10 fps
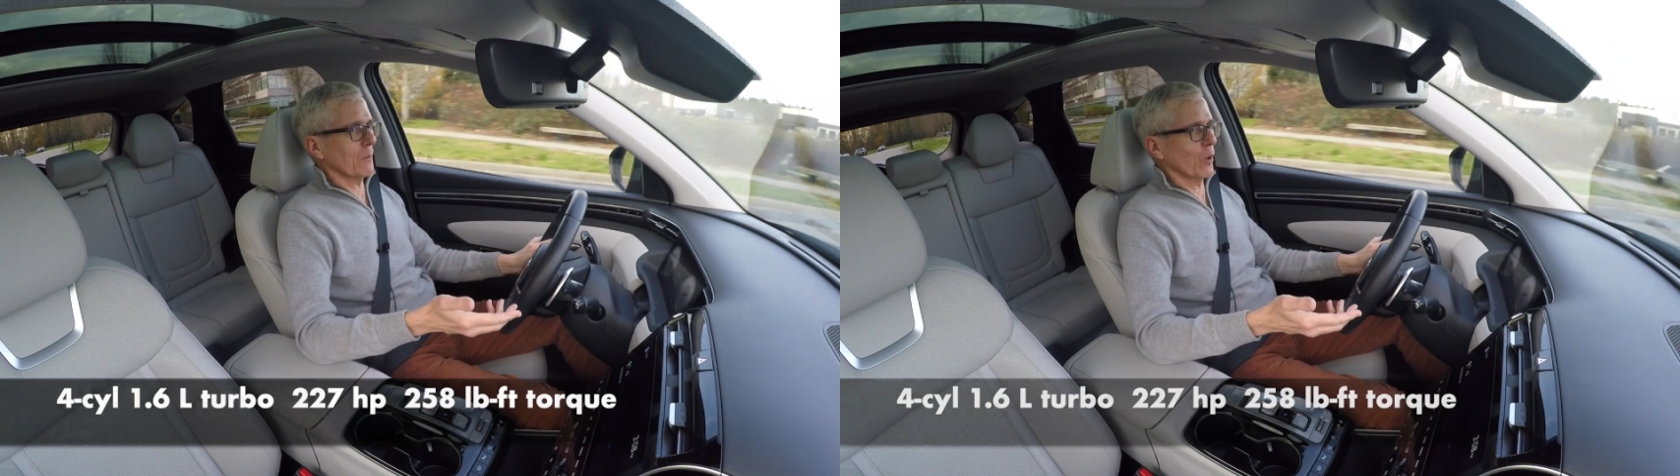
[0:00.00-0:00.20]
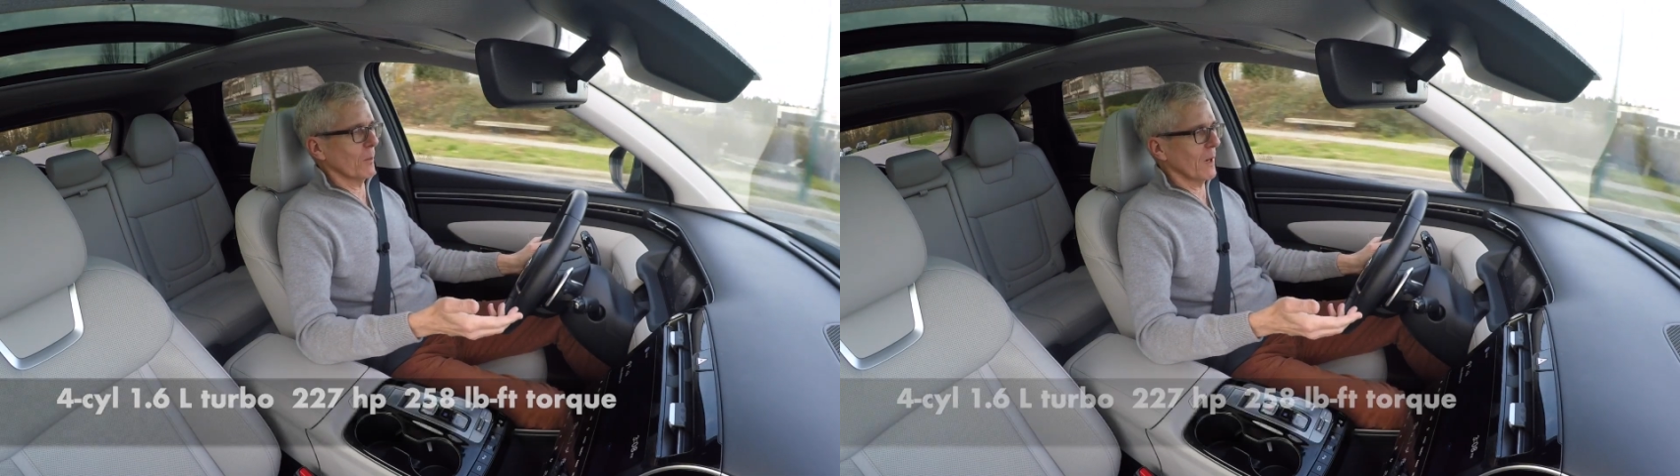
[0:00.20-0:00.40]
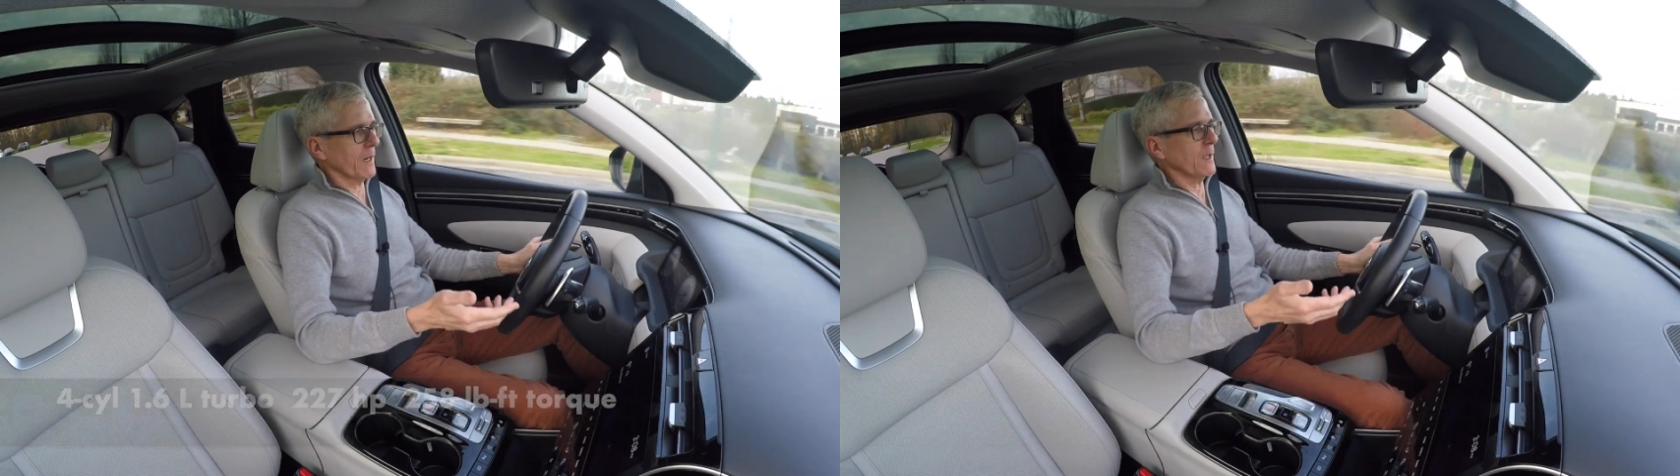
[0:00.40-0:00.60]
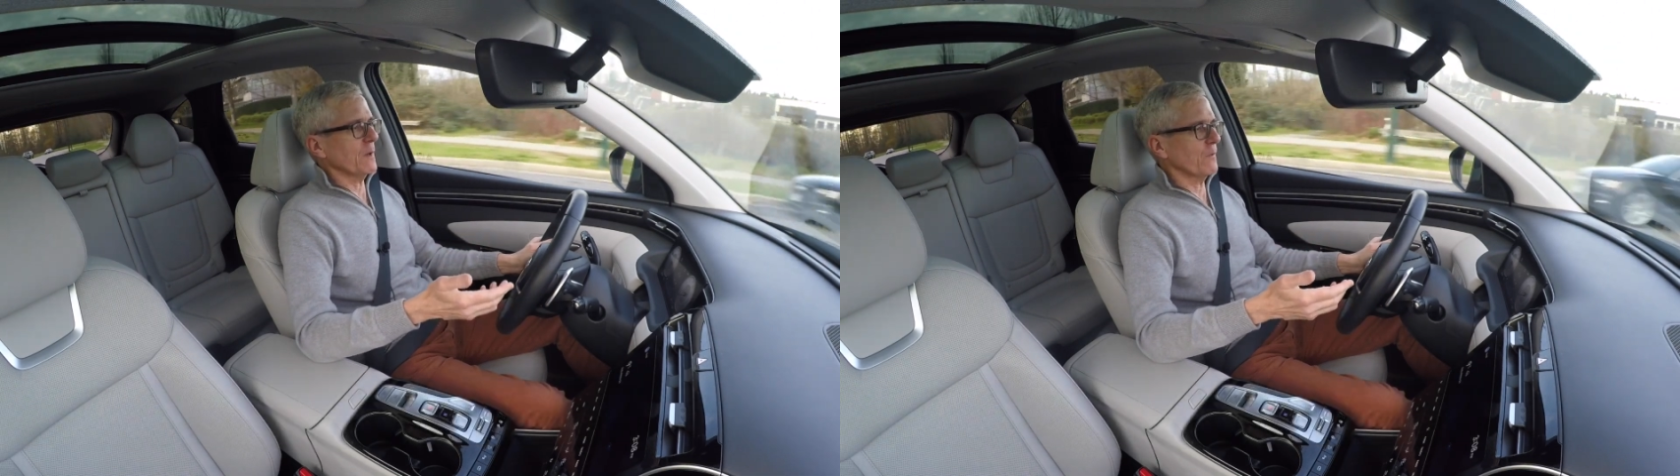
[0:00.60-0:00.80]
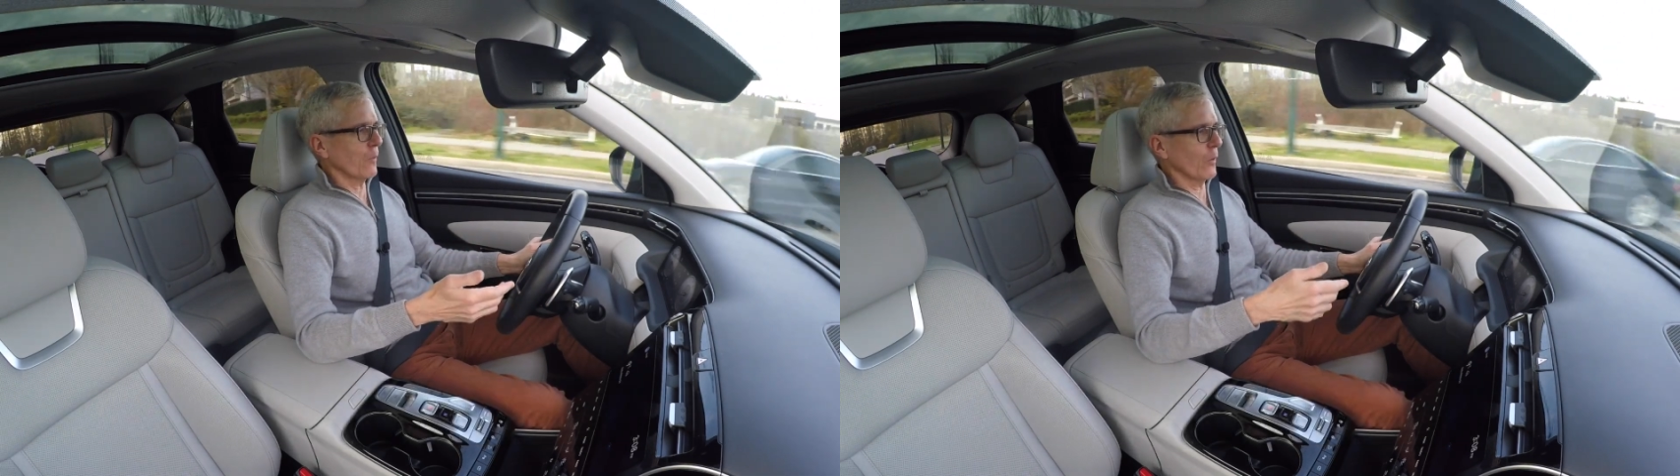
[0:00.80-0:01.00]
more money
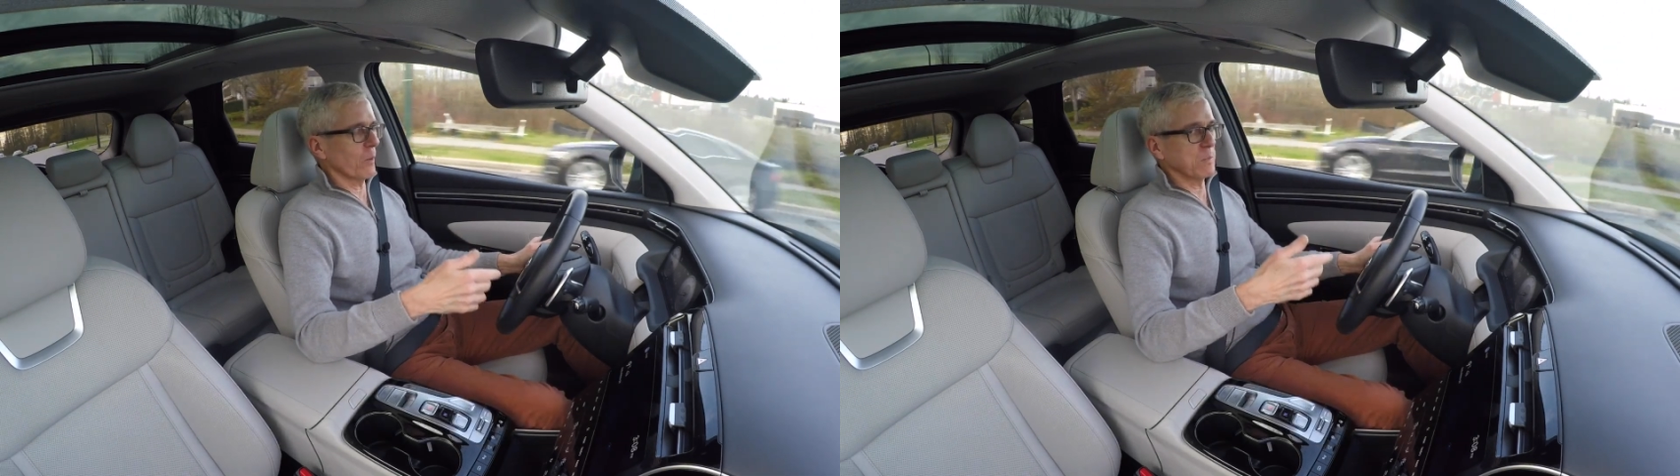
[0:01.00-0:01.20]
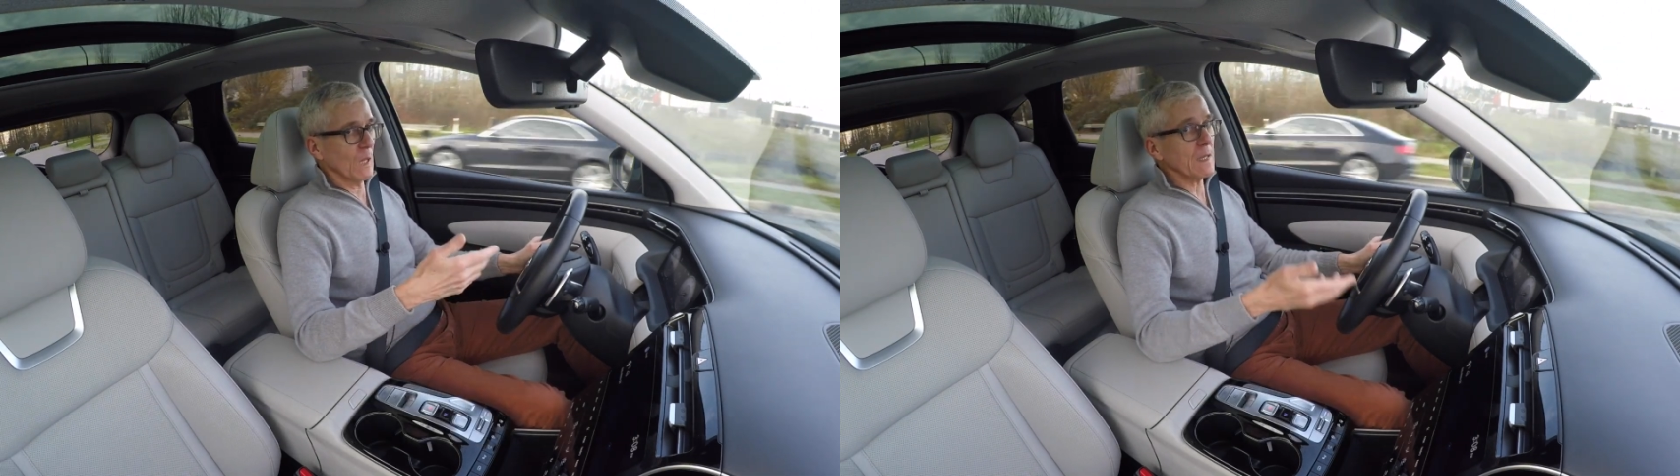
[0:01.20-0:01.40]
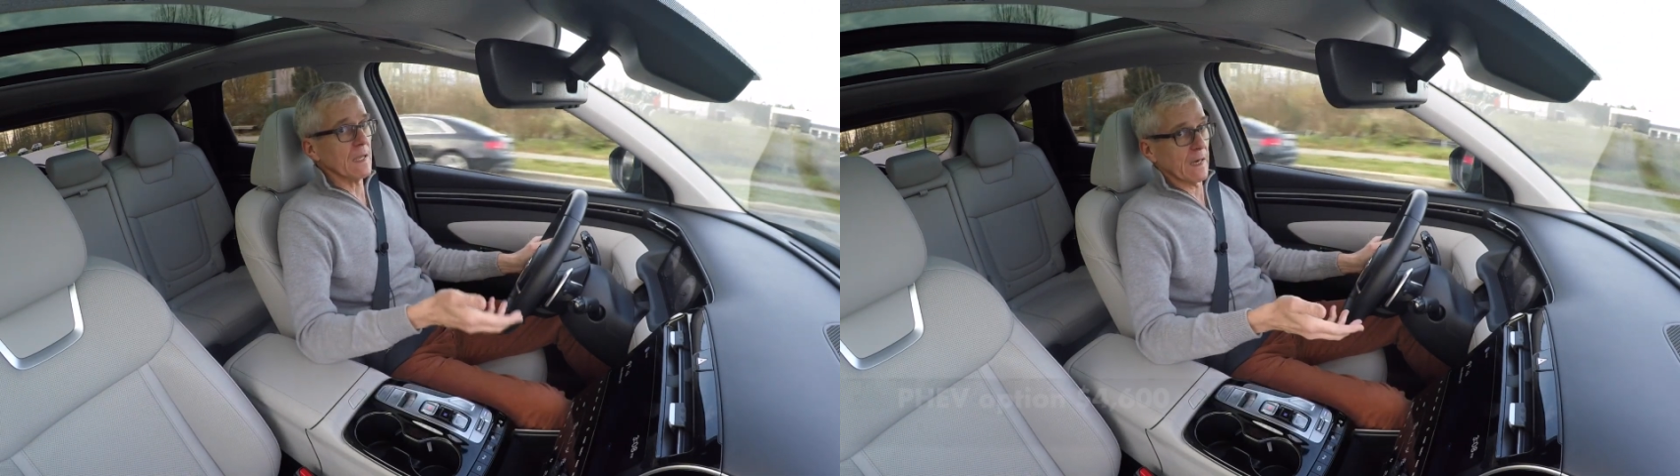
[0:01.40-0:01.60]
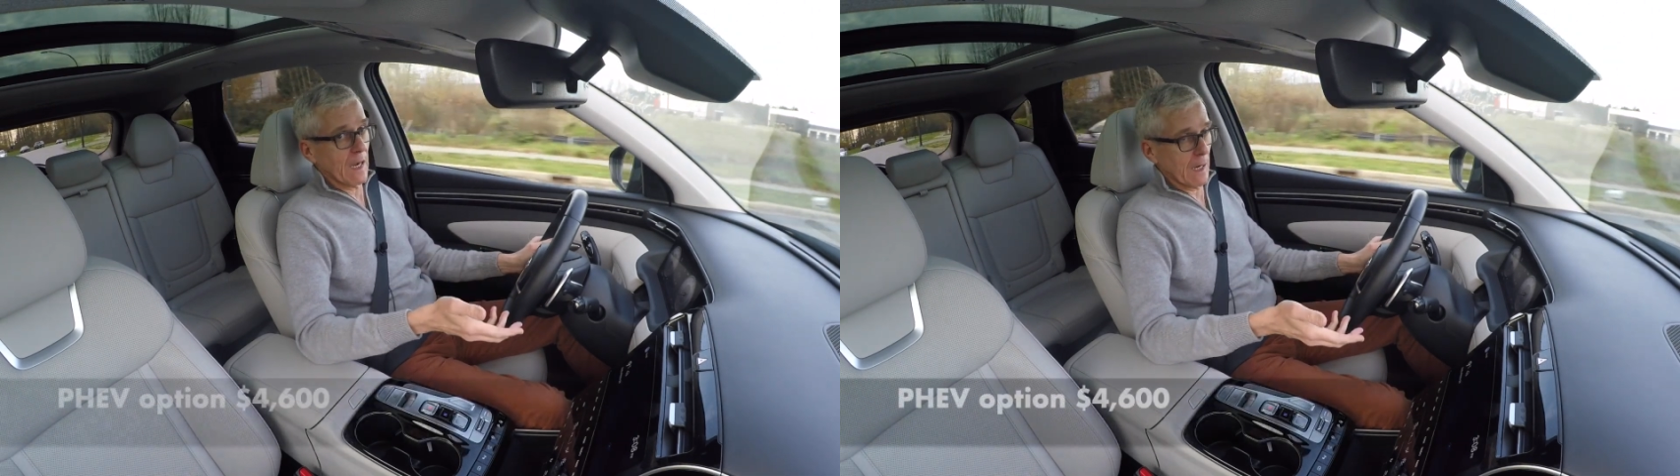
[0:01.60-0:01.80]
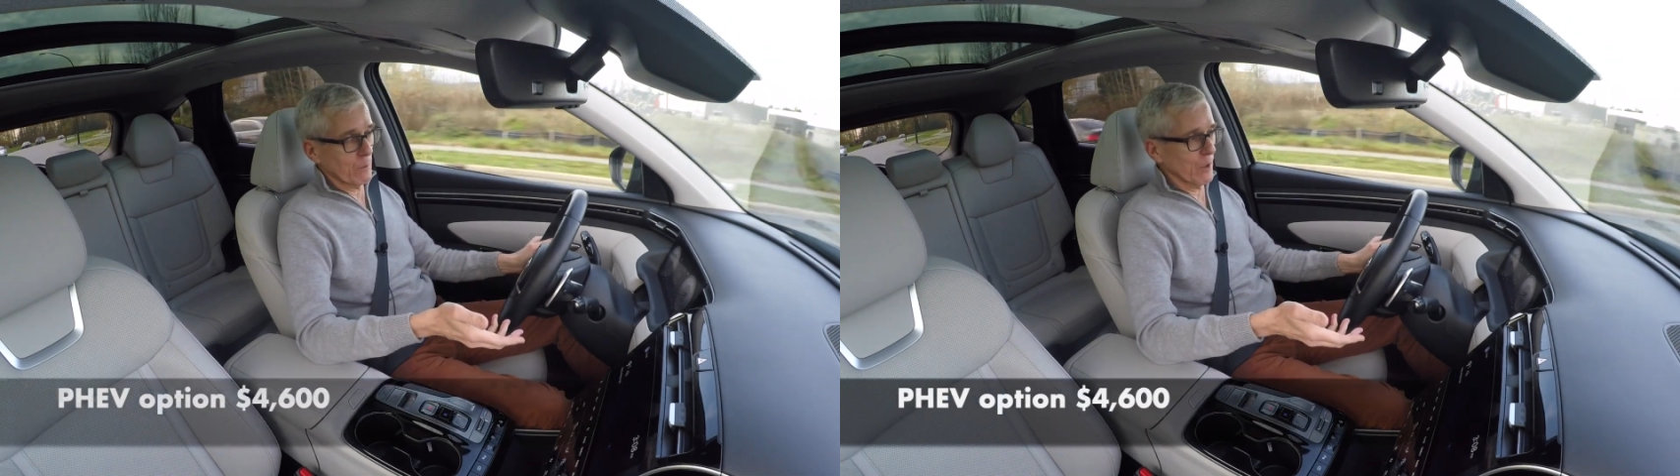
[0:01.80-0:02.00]
for the plug-in
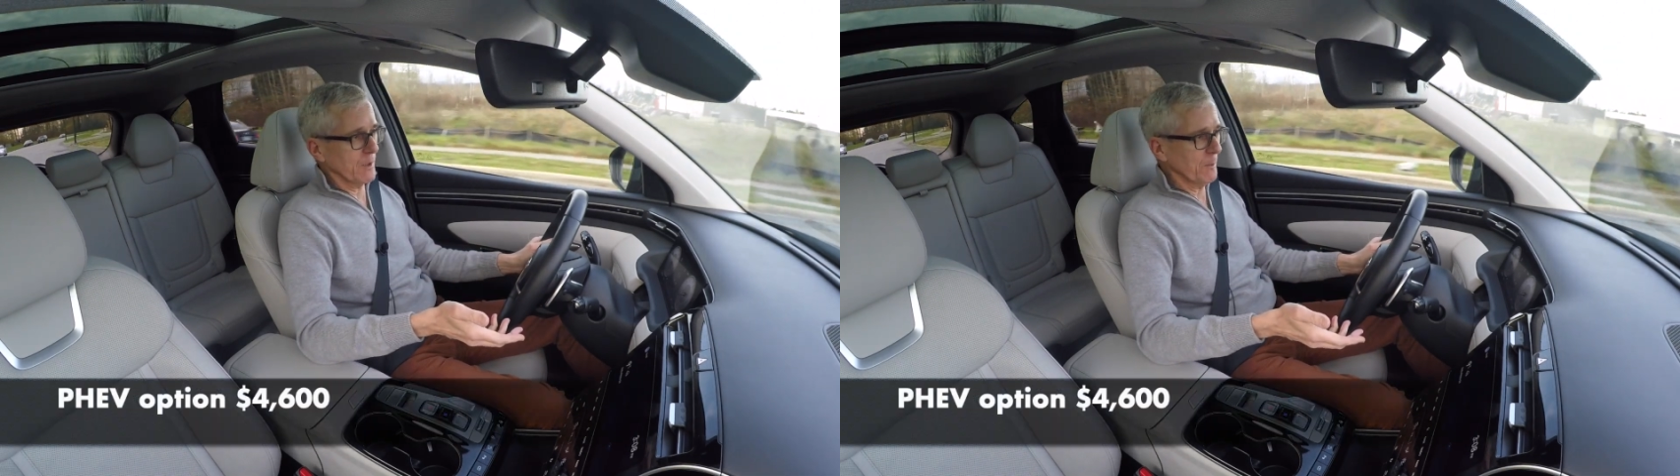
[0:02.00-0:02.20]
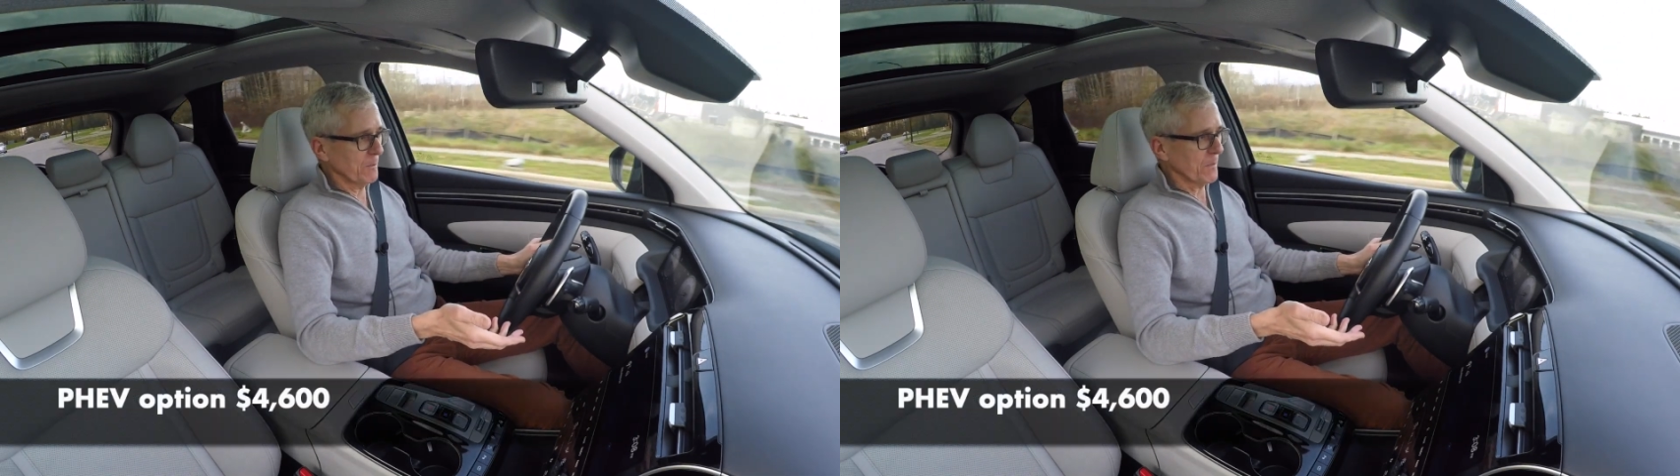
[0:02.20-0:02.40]
hybrid,